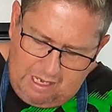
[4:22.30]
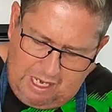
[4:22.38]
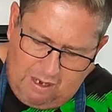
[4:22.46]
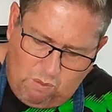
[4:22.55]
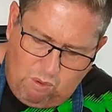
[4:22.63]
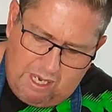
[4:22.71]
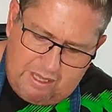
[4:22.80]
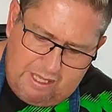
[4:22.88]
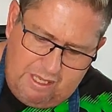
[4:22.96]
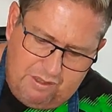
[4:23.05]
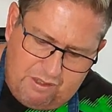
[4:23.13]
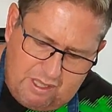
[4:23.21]
Now quite
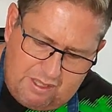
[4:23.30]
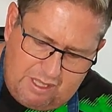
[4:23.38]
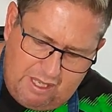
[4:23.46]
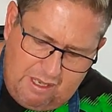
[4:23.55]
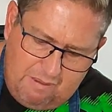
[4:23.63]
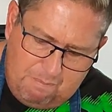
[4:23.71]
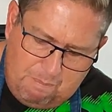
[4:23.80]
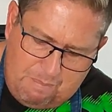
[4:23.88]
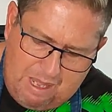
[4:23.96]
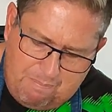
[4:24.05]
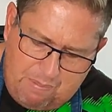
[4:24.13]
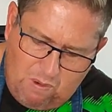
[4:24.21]
interesting,
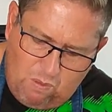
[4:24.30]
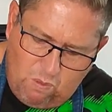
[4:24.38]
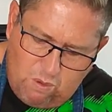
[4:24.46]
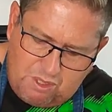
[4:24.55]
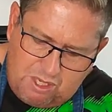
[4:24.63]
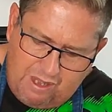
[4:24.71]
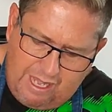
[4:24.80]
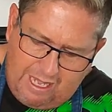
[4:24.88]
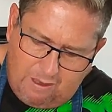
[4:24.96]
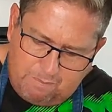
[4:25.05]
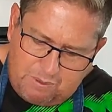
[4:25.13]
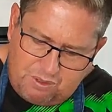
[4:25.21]
pepper also
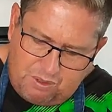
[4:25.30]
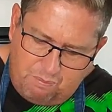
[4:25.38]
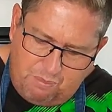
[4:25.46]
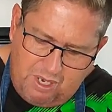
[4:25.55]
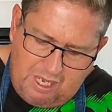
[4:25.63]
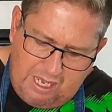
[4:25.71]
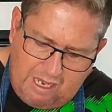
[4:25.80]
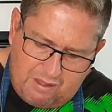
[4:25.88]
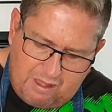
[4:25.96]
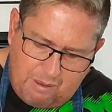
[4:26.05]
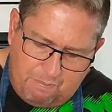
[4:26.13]
helps to bring out